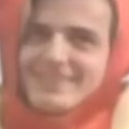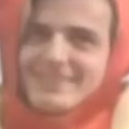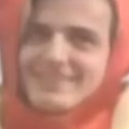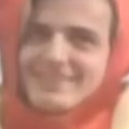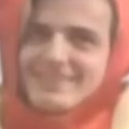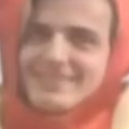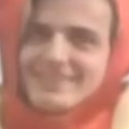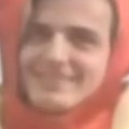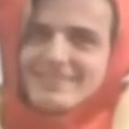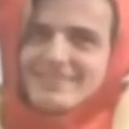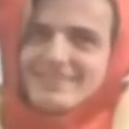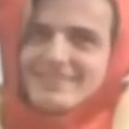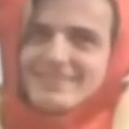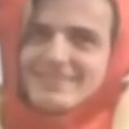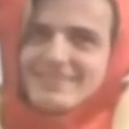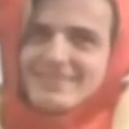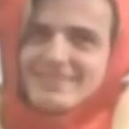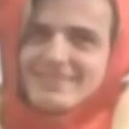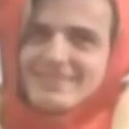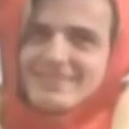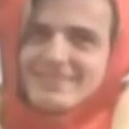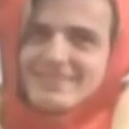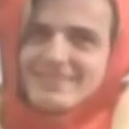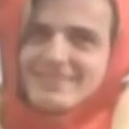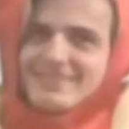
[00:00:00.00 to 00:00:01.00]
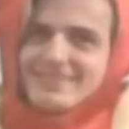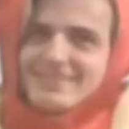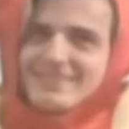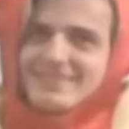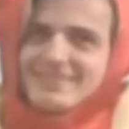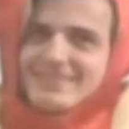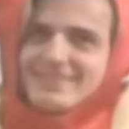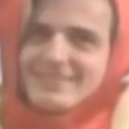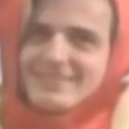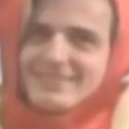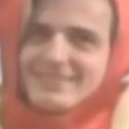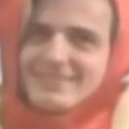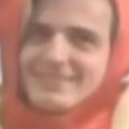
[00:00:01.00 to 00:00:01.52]

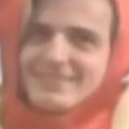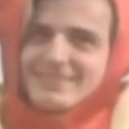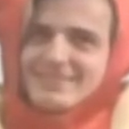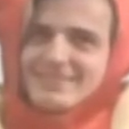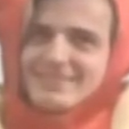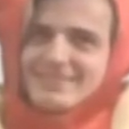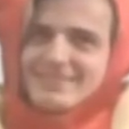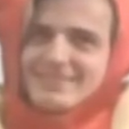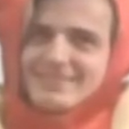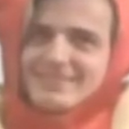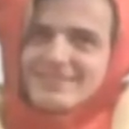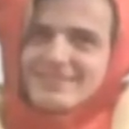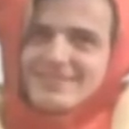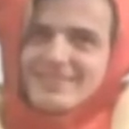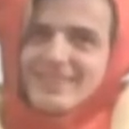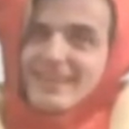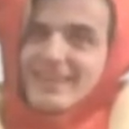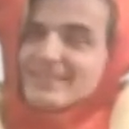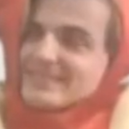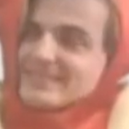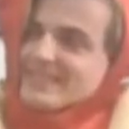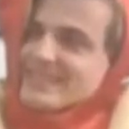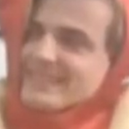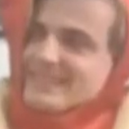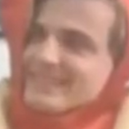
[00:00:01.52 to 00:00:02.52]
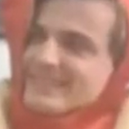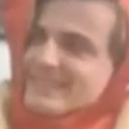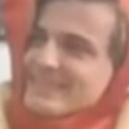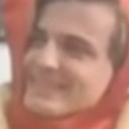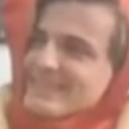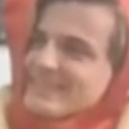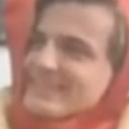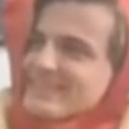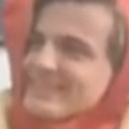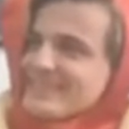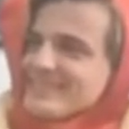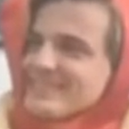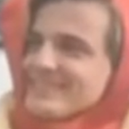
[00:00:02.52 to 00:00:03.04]

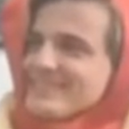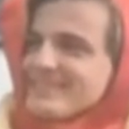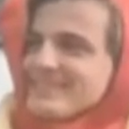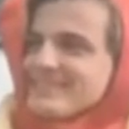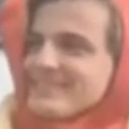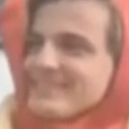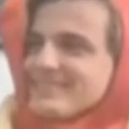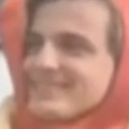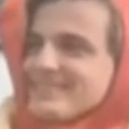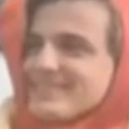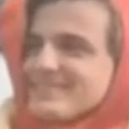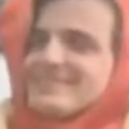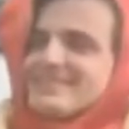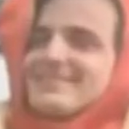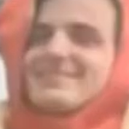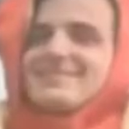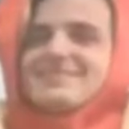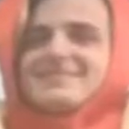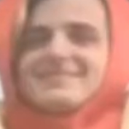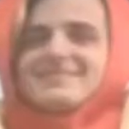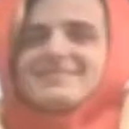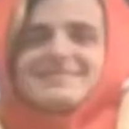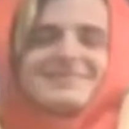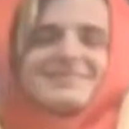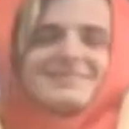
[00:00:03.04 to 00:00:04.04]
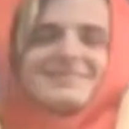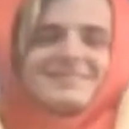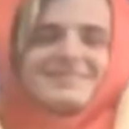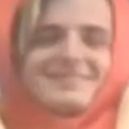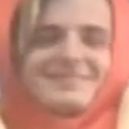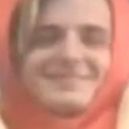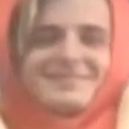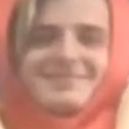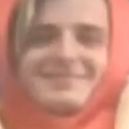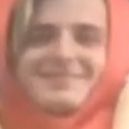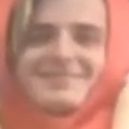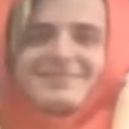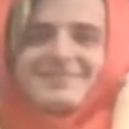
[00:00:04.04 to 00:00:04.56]

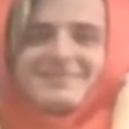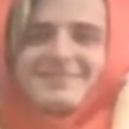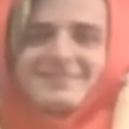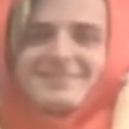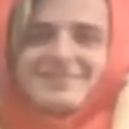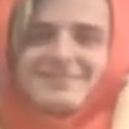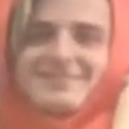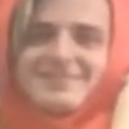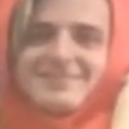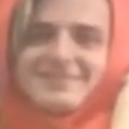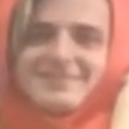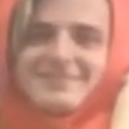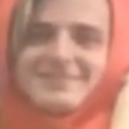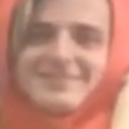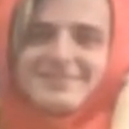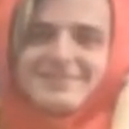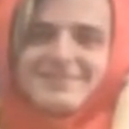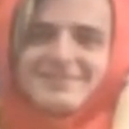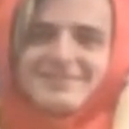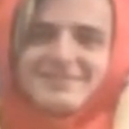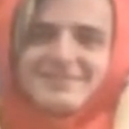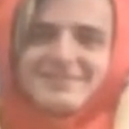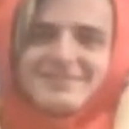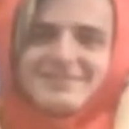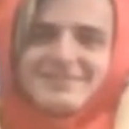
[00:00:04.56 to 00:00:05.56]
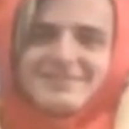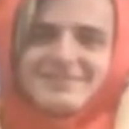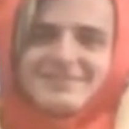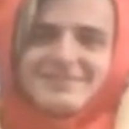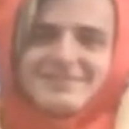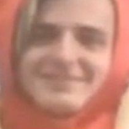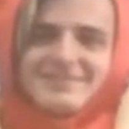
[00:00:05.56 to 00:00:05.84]
This person isn't speaking.